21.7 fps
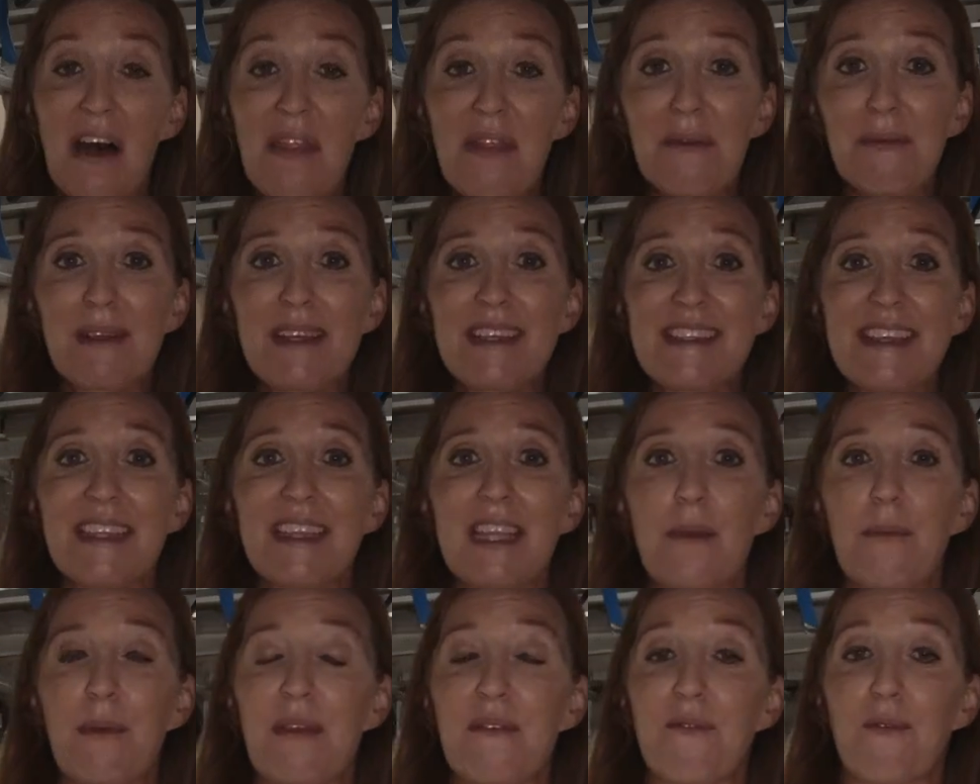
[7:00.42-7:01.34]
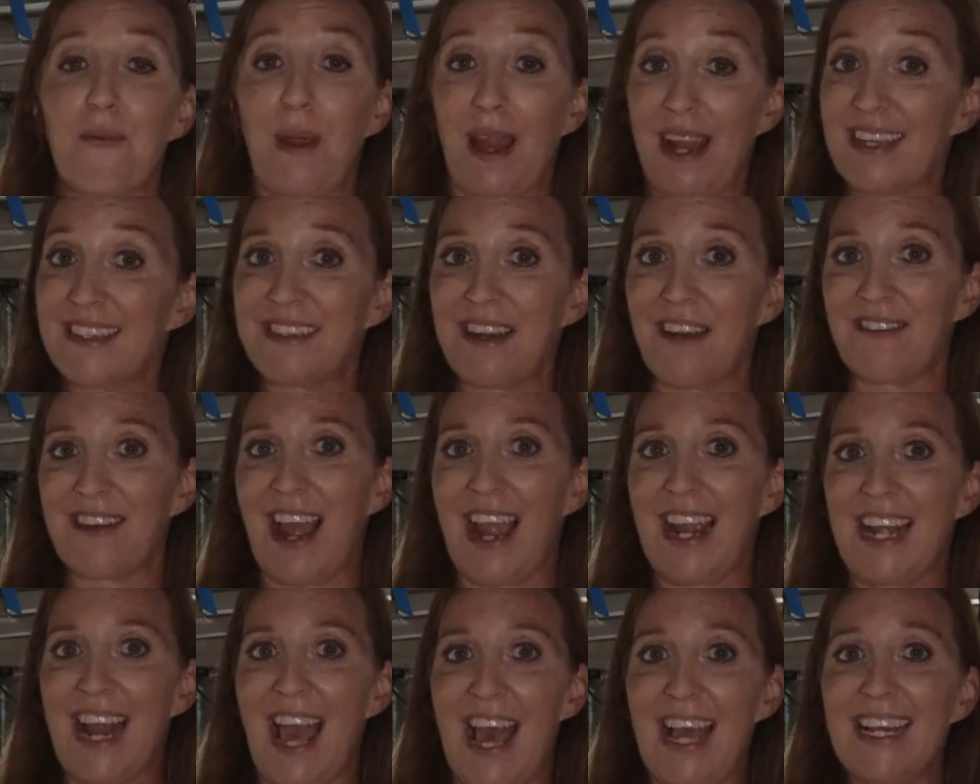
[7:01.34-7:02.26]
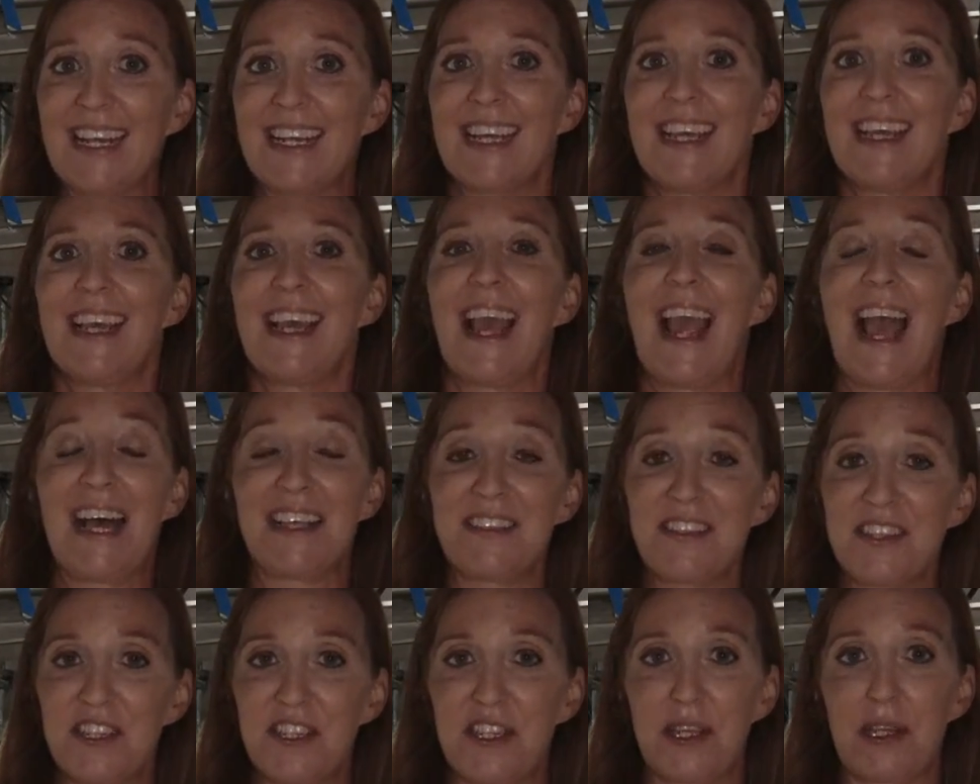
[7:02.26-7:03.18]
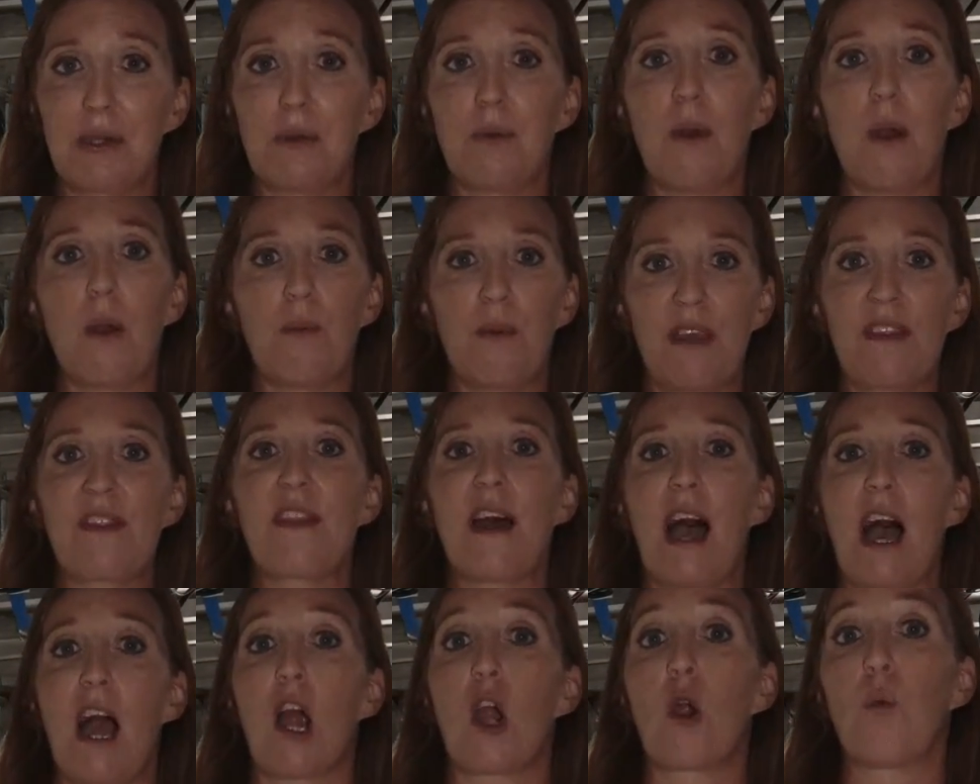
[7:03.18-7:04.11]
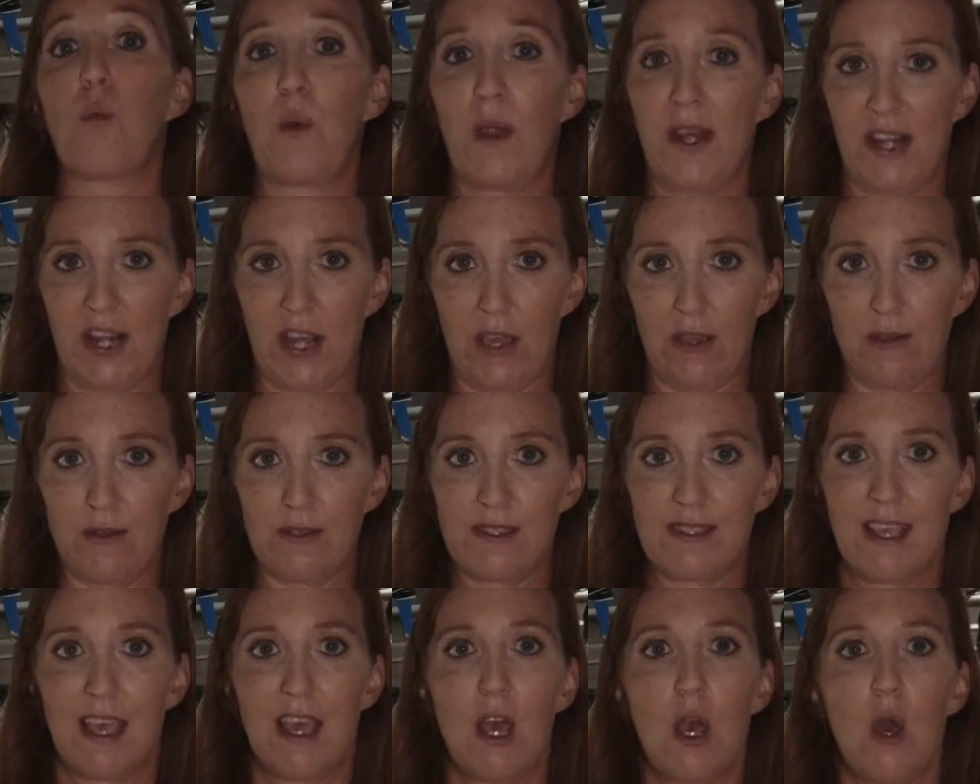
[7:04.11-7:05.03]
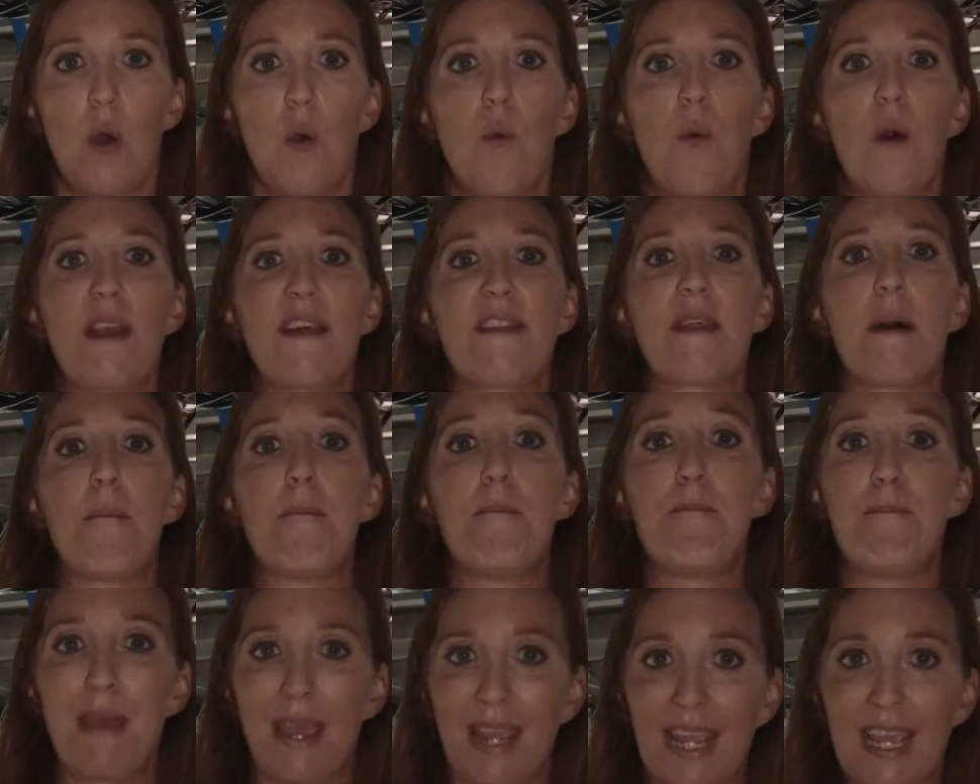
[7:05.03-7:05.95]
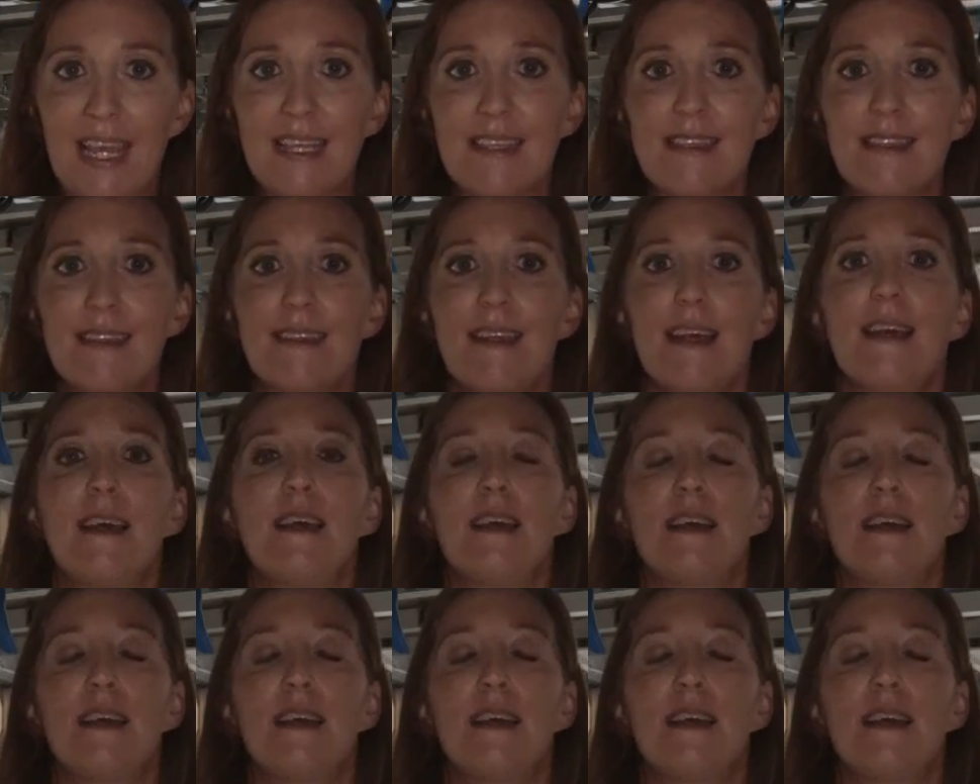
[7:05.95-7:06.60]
other reason that we've raised our dinette has to do with our windows. One of the biggest